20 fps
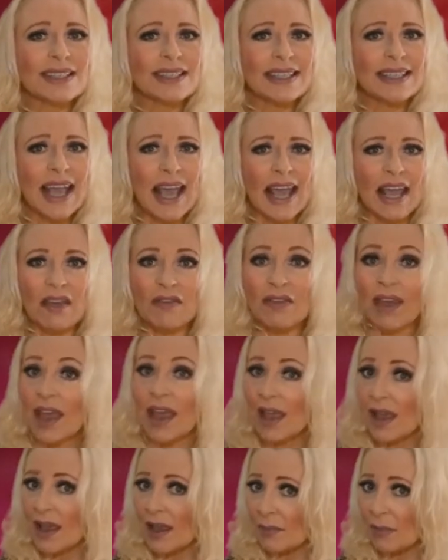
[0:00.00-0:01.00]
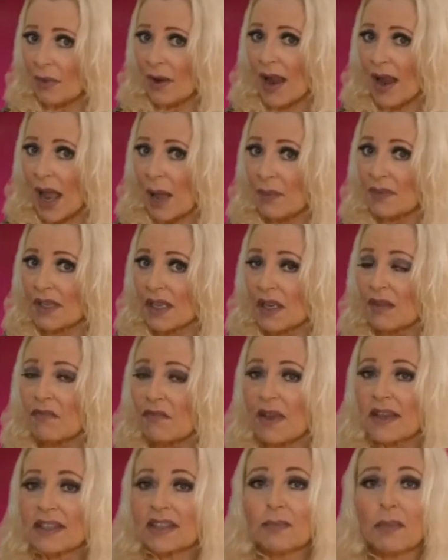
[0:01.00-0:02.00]
save and perhaps
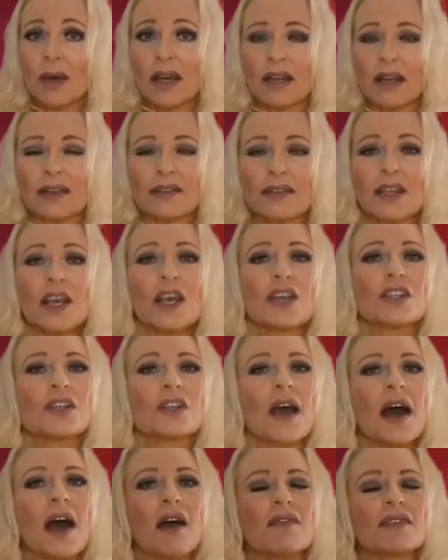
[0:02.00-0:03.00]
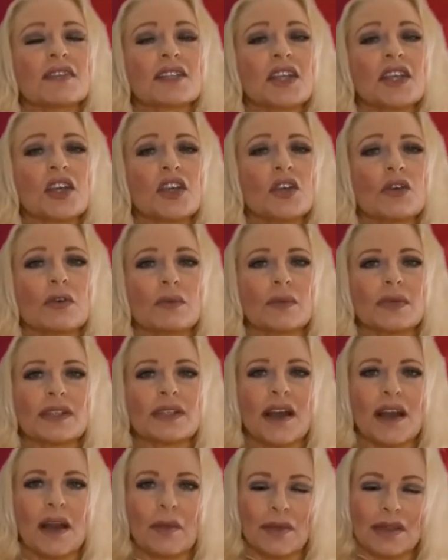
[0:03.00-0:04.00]
invest monies to have a secure
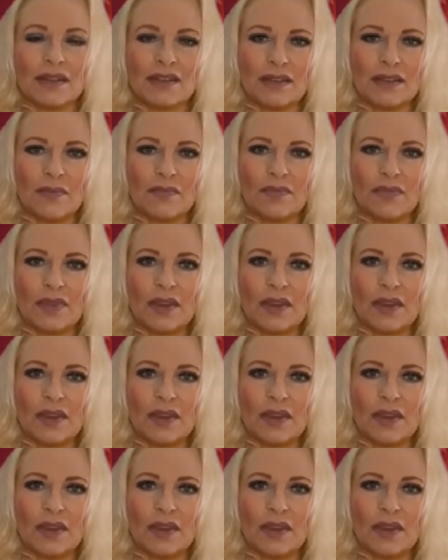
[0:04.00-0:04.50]
retirement.